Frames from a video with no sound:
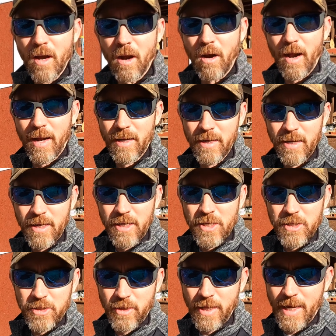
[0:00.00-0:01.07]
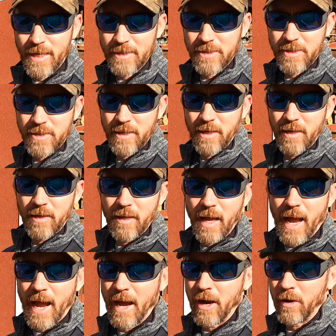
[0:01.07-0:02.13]
All right, so that's
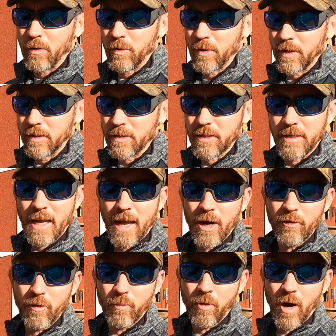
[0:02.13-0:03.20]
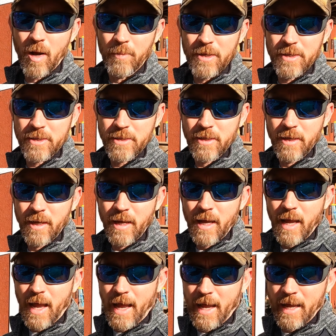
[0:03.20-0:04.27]
how to not overpromise
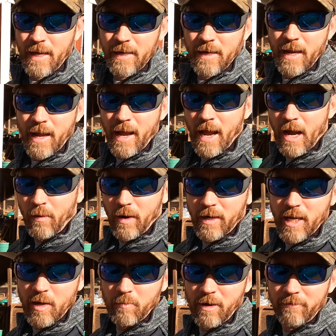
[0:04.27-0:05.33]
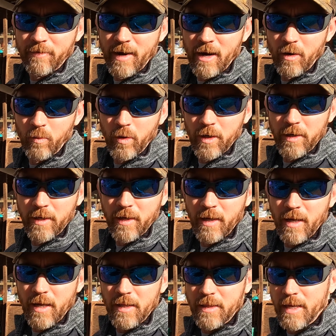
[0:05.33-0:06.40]
and how I keep my firewood.
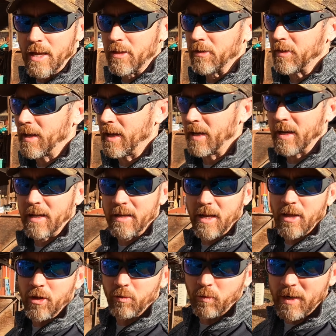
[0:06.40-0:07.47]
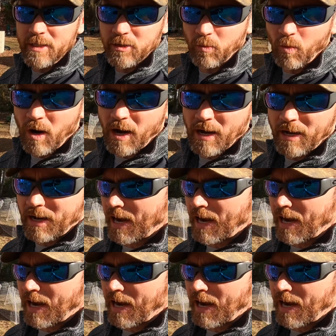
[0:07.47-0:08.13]
The other thing, and the other reason why